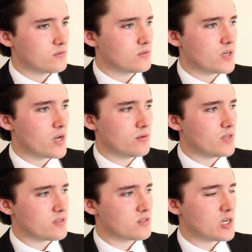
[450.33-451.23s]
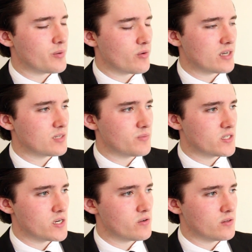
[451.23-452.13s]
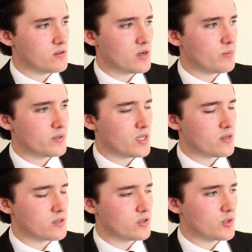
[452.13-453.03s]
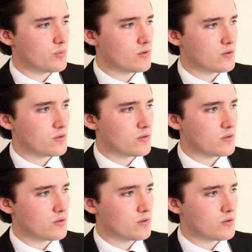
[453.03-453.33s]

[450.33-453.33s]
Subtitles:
No, that's copyrighted material. You can't put that on YouTube.